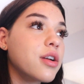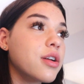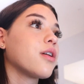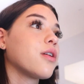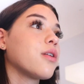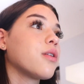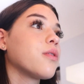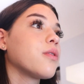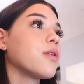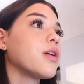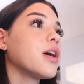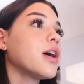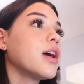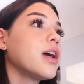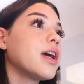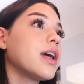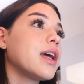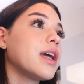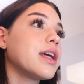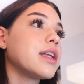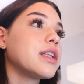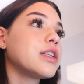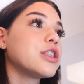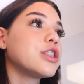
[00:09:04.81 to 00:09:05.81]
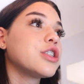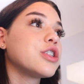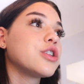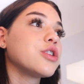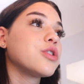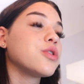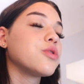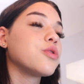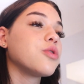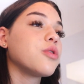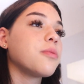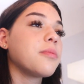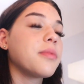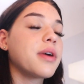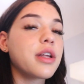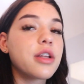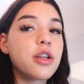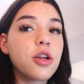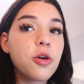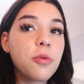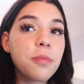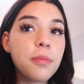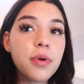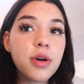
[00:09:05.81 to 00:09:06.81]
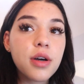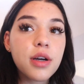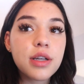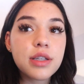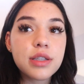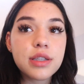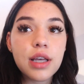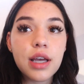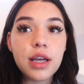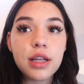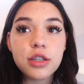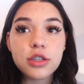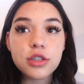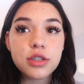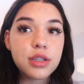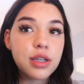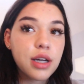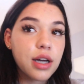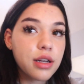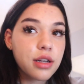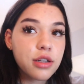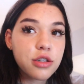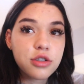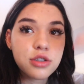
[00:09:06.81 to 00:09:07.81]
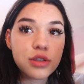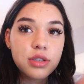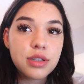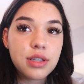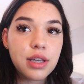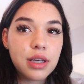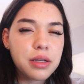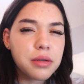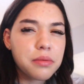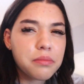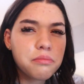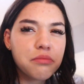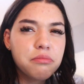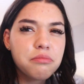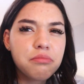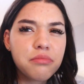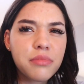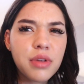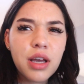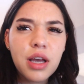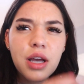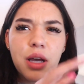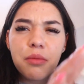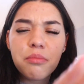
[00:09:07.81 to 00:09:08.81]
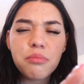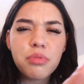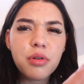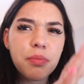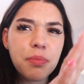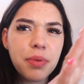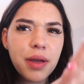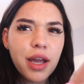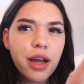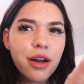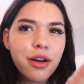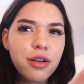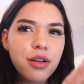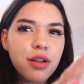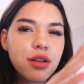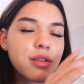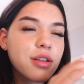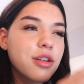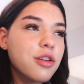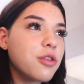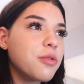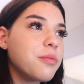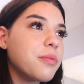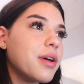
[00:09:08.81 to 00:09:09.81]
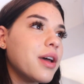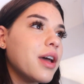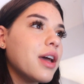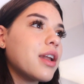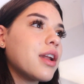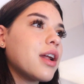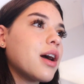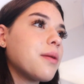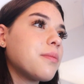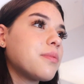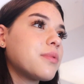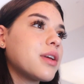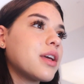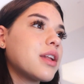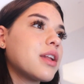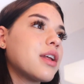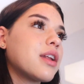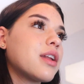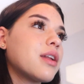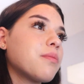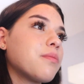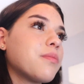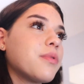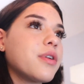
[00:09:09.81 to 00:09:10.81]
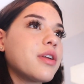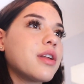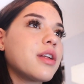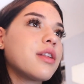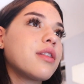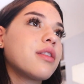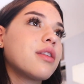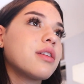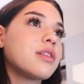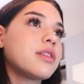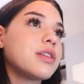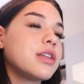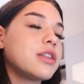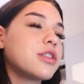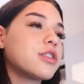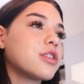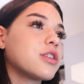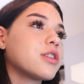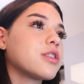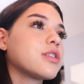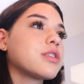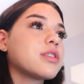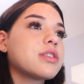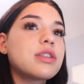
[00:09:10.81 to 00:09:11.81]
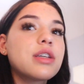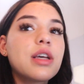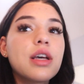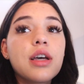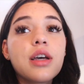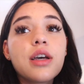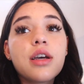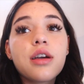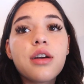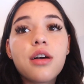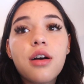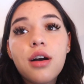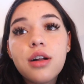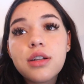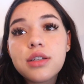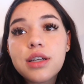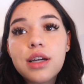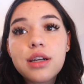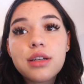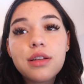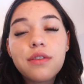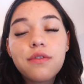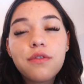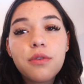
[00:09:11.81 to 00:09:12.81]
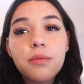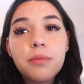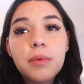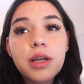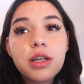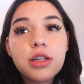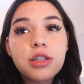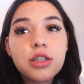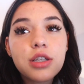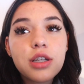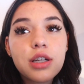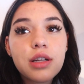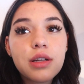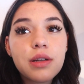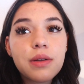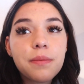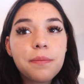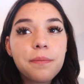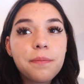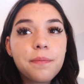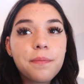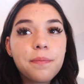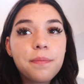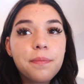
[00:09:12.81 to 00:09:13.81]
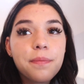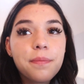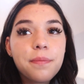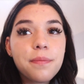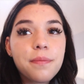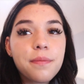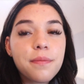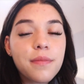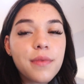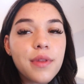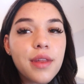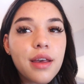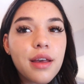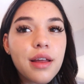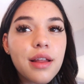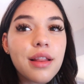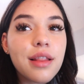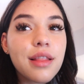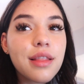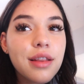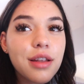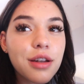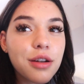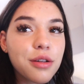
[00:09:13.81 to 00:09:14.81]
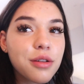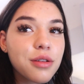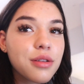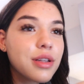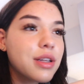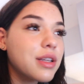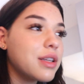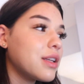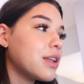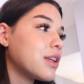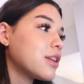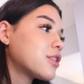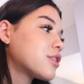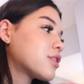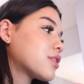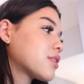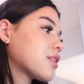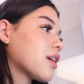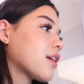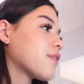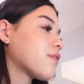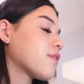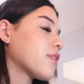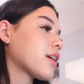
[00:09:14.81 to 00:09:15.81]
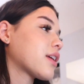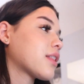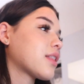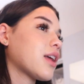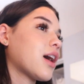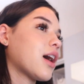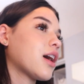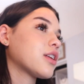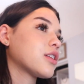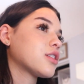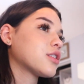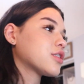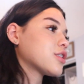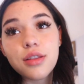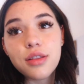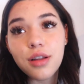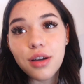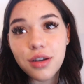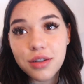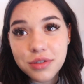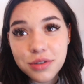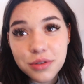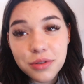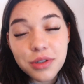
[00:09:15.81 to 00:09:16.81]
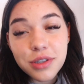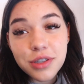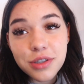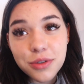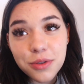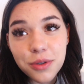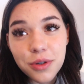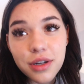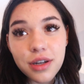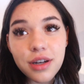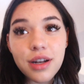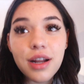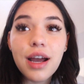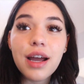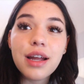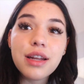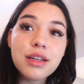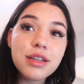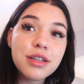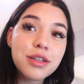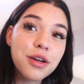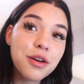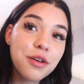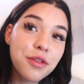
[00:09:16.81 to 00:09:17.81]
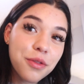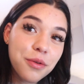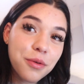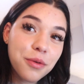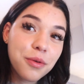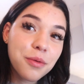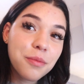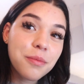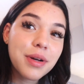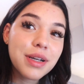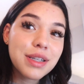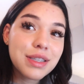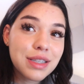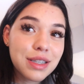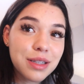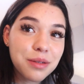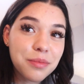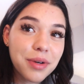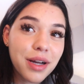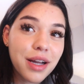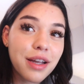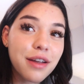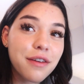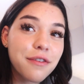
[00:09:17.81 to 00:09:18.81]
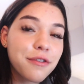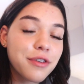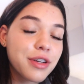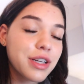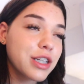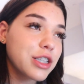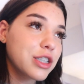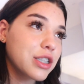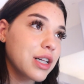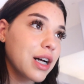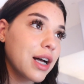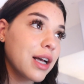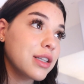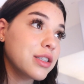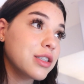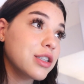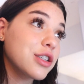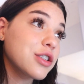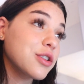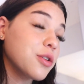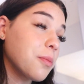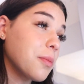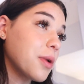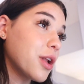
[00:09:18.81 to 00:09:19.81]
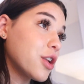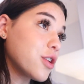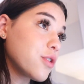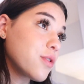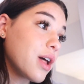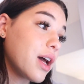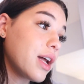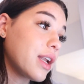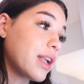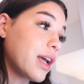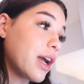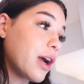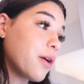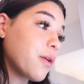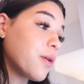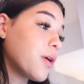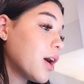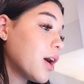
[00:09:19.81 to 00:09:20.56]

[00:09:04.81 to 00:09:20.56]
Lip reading: go into my notebooks and kind of just get it prepared a little bit and updated and put in the teacher's contact information, little niche stuff like that. Long story short, I need to go through my syllabi for each class. So I'm going to do that now.